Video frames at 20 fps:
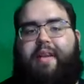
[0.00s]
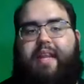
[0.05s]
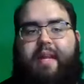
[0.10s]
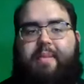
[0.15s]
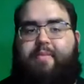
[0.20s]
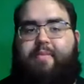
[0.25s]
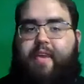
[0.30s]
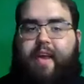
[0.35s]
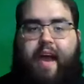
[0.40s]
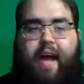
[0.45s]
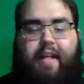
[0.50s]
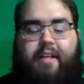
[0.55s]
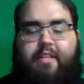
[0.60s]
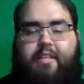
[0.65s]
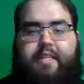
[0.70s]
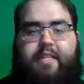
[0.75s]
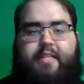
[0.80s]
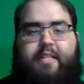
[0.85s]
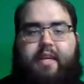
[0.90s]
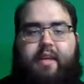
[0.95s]
deep
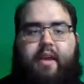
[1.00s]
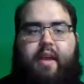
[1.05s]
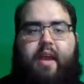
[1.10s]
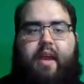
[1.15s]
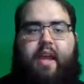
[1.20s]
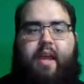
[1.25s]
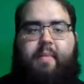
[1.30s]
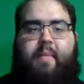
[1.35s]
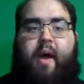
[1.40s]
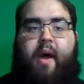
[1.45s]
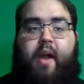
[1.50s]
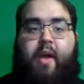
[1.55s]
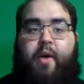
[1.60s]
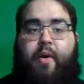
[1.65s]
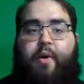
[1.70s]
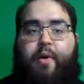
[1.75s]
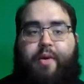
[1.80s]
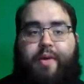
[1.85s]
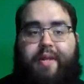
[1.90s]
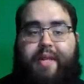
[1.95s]
theology is
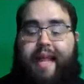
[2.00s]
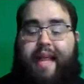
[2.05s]
imago